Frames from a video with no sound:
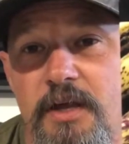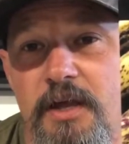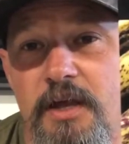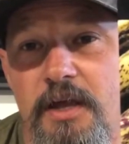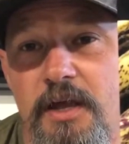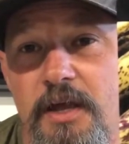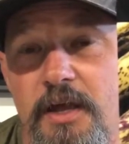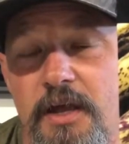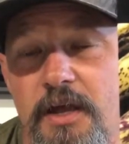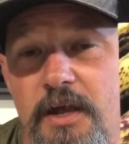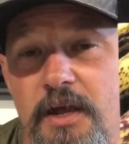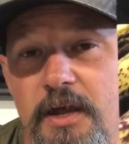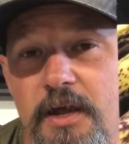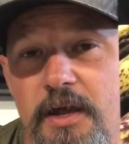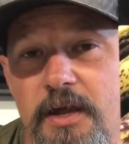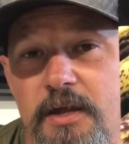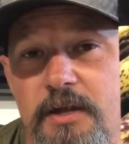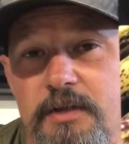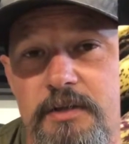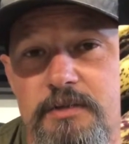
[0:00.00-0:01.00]

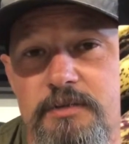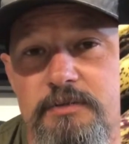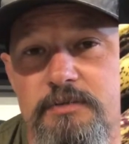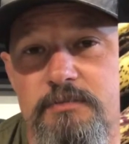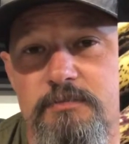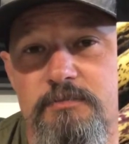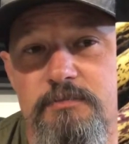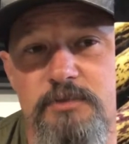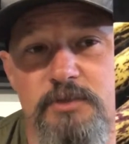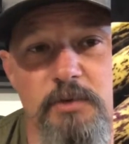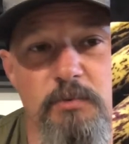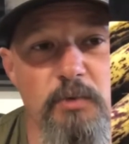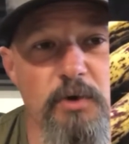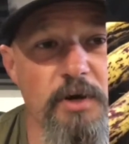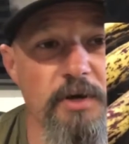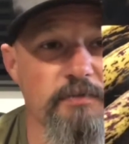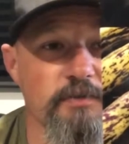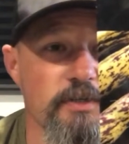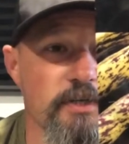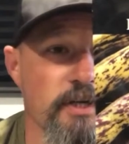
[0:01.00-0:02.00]
and
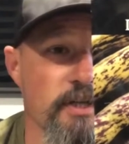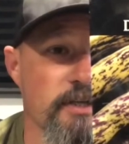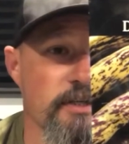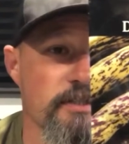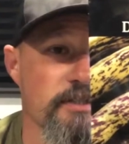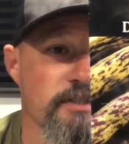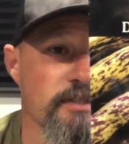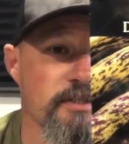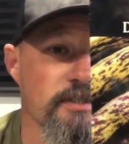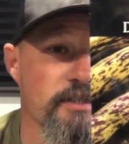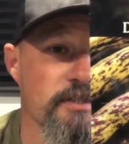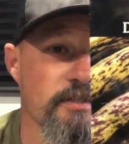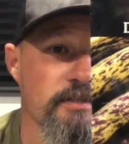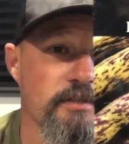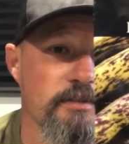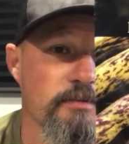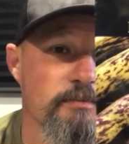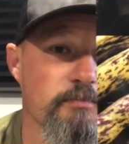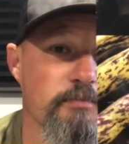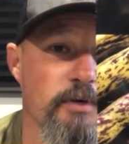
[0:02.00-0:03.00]
somewhat of a delicacy,
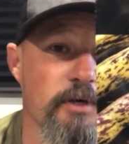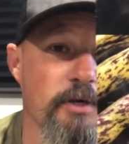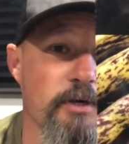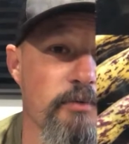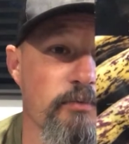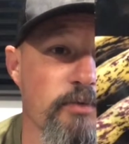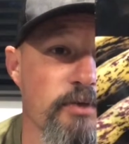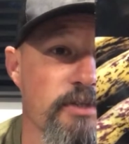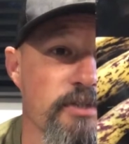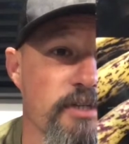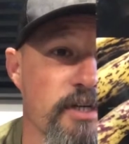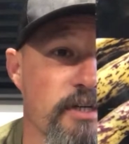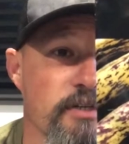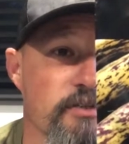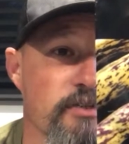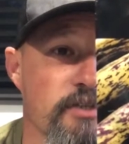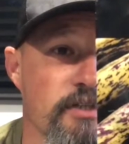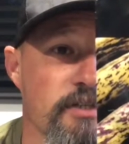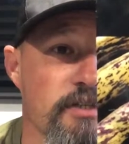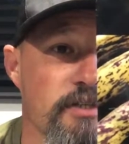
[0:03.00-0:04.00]
but we shall
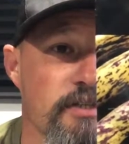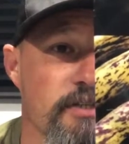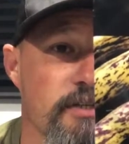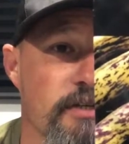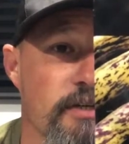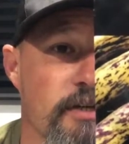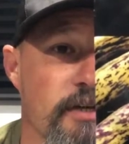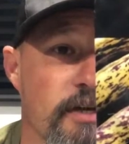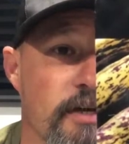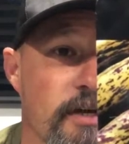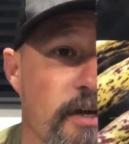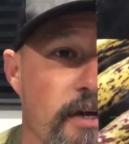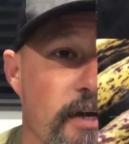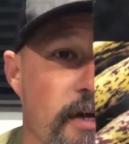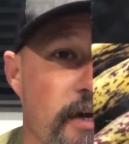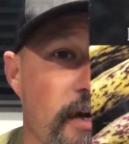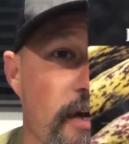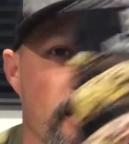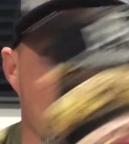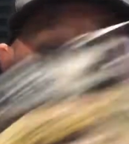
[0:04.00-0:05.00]
see.
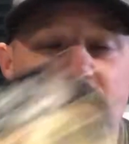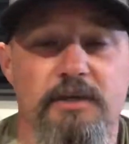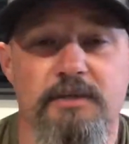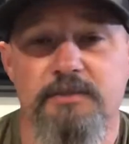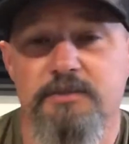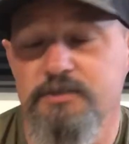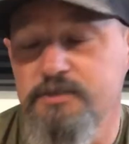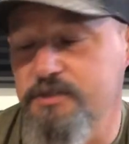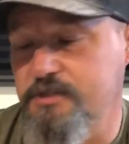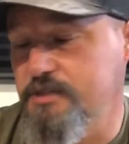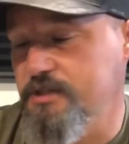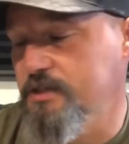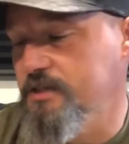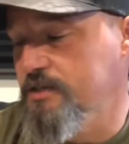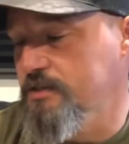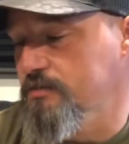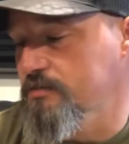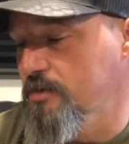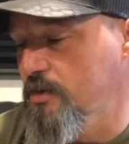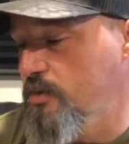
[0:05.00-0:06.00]
Interested
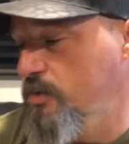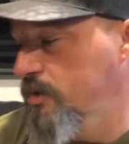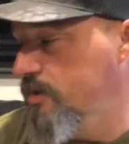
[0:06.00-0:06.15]
in growing